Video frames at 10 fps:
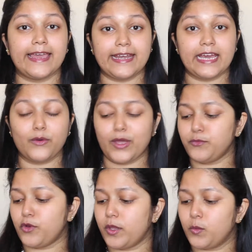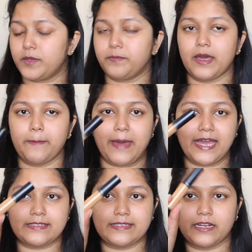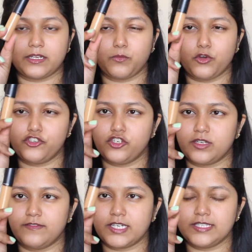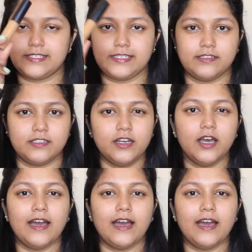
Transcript: And now I'm going with my MAC Select Moisture Cover Concealer.